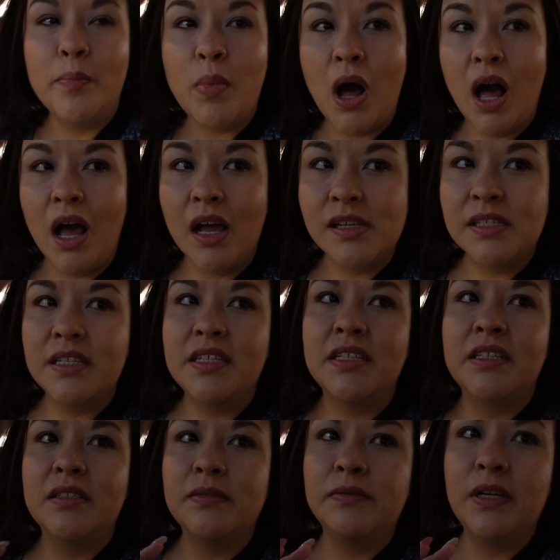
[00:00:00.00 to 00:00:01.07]

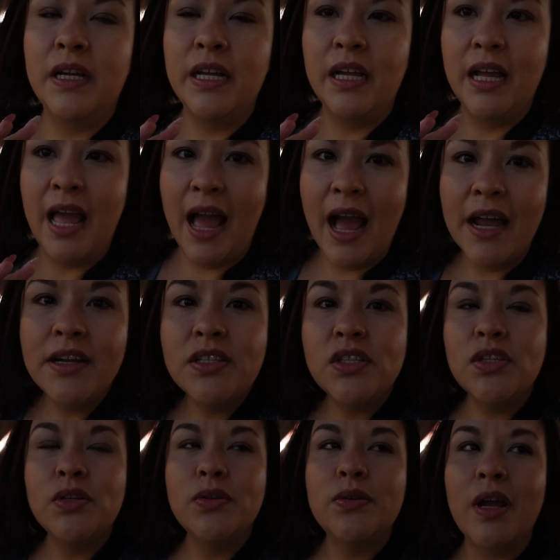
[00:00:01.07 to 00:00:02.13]
positive
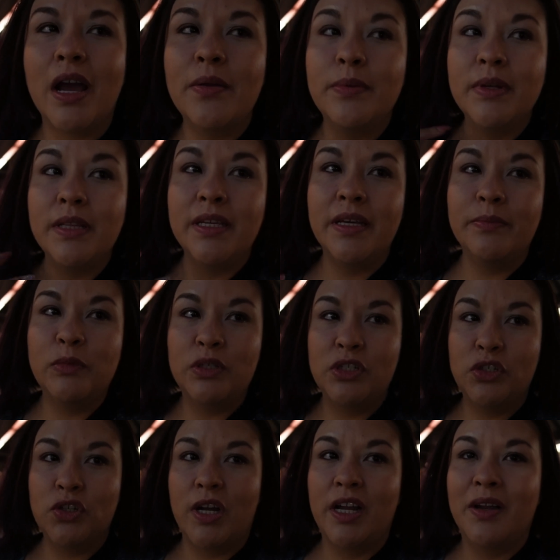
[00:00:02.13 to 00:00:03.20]
attitude. I really am going to
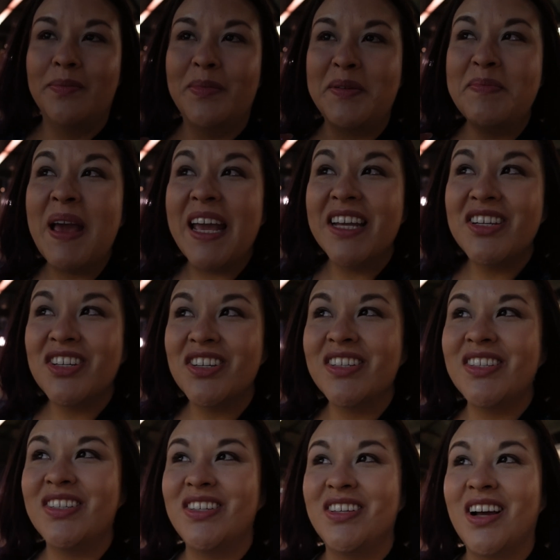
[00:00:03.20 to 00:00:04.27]
try on my
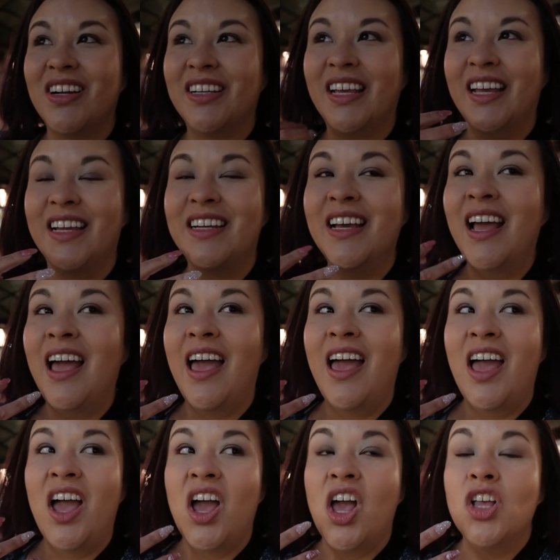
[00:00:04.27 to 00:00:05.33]
patience to not get
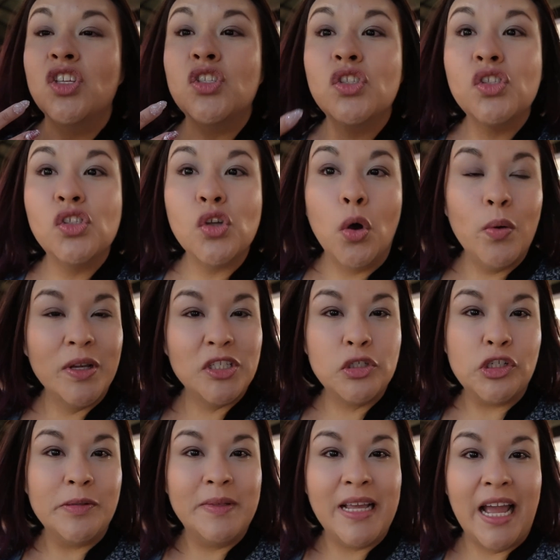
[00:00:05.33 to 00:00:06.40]
so
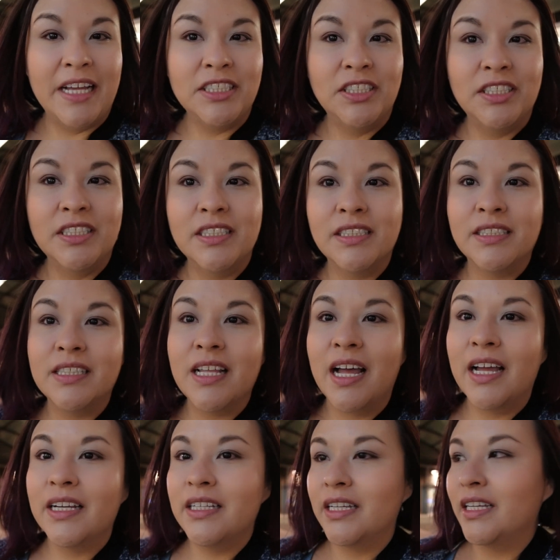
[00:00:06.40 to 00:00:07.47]
extremely anxious
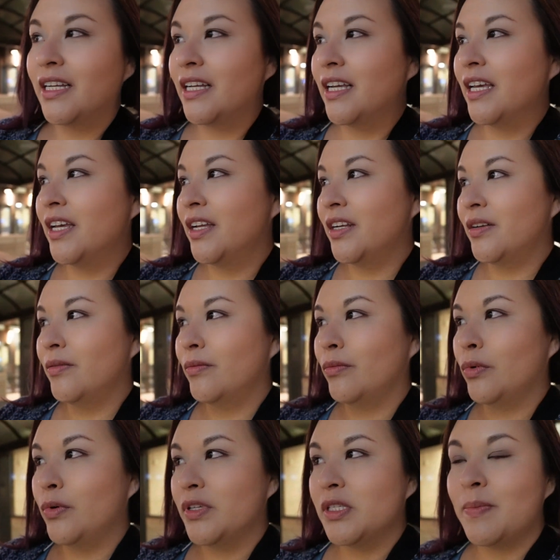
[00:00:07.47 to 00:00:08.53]
that it
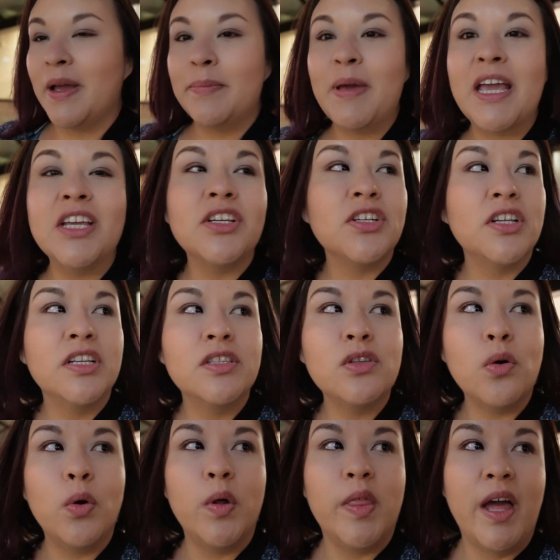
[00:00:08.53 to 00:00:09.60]
ruins my patience,
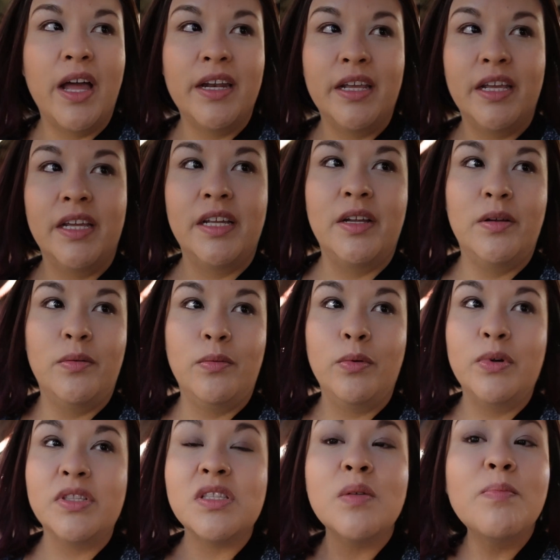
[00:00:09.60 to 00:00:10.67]
or that it
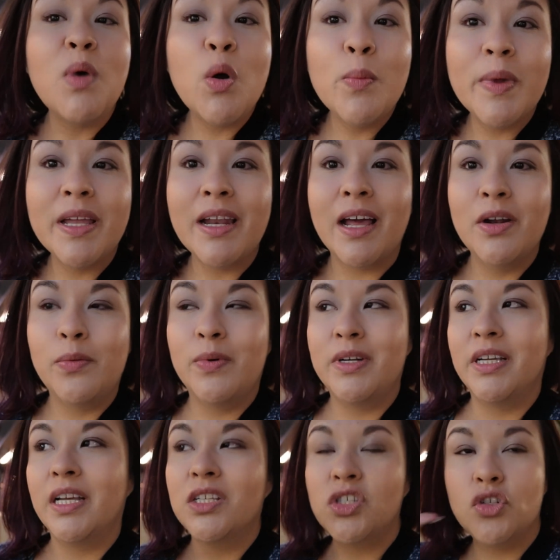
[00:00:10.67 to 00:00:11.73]
ruins the moment. I don't want to
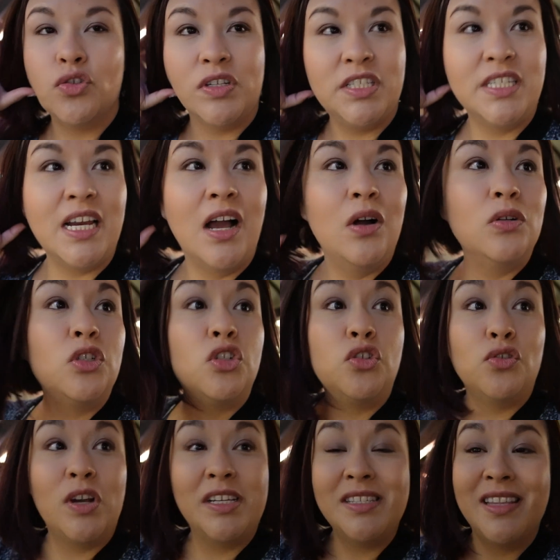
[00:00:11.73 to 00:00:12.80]
get stressed out,
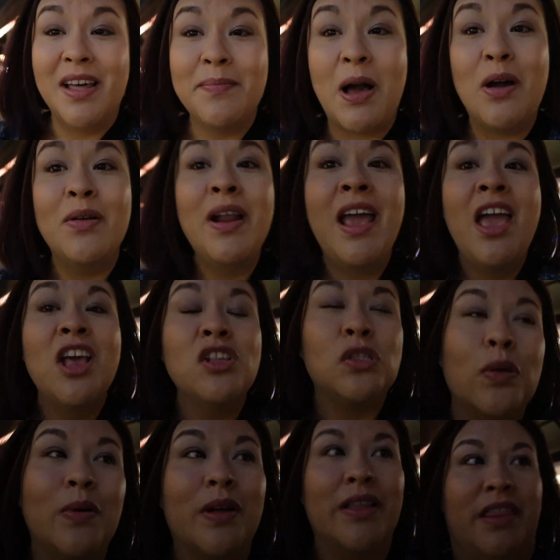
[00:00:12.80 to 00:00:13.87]
stress them out.
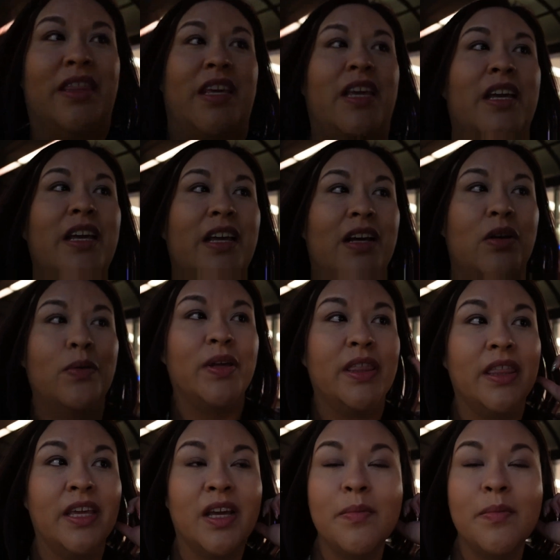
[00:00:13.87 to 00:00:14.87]
So a quick thing